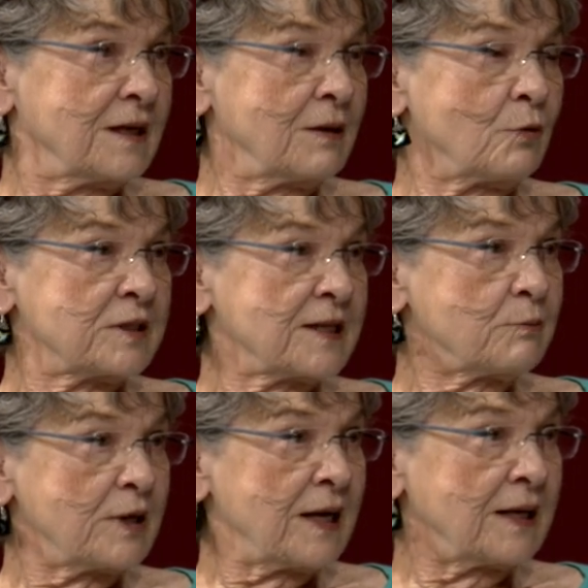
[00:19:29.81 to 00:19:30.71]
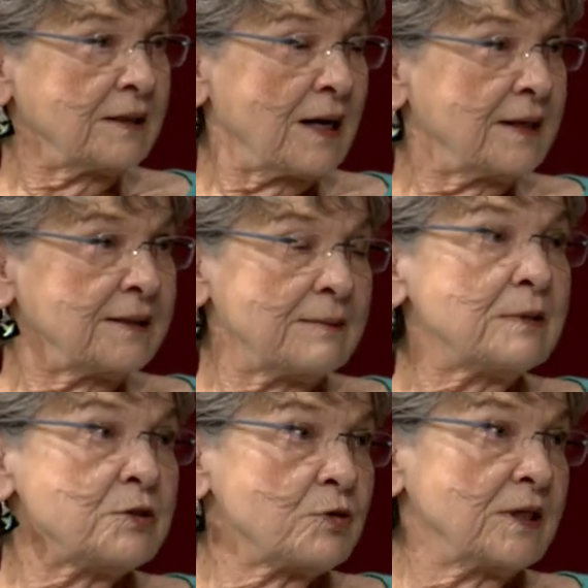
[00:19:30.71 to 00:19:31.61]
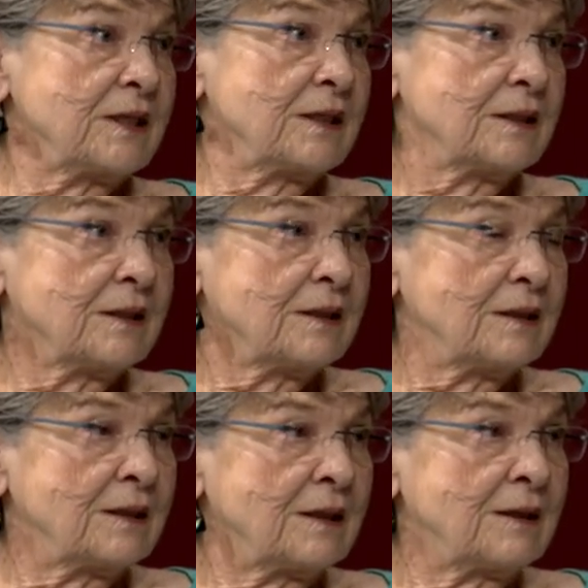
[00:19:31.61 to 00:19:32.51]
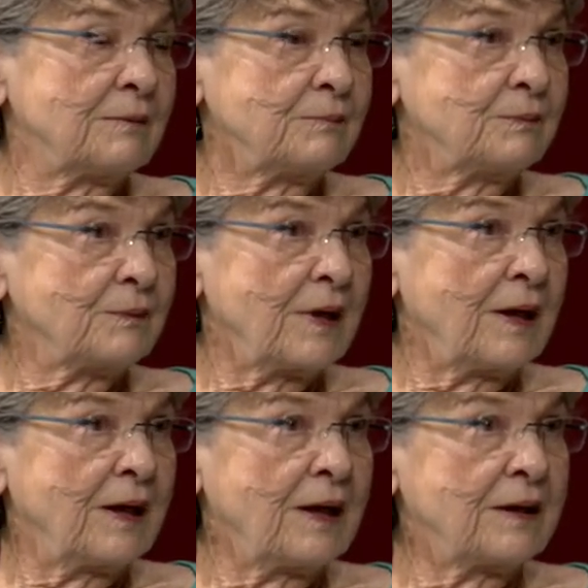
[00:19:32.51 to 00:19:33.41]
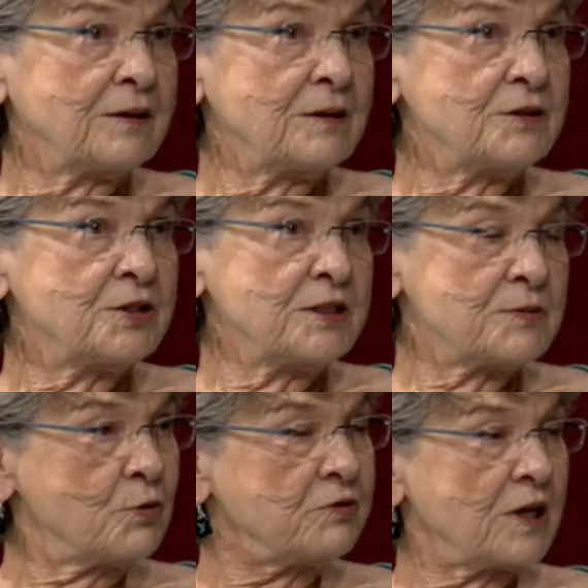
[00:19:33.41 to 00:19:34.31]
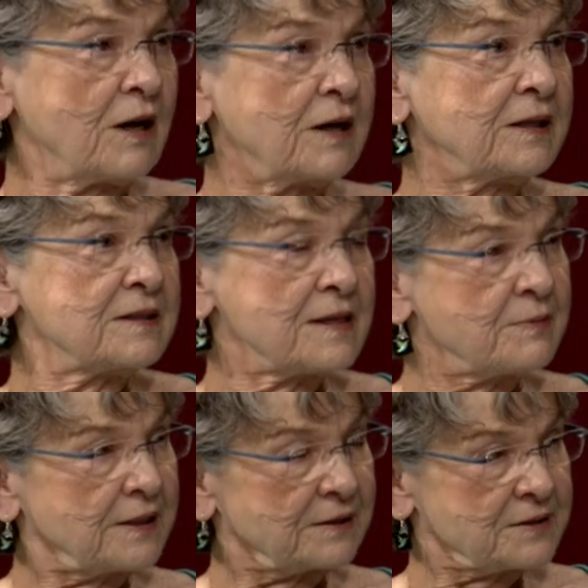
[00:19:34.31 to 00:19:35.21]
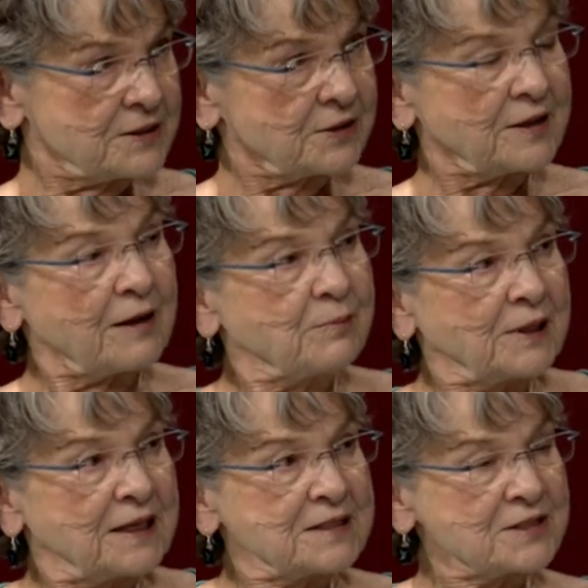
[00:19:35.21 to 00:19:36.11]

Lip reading: At one time we had guided imagery, and she's moved on and something else took that place.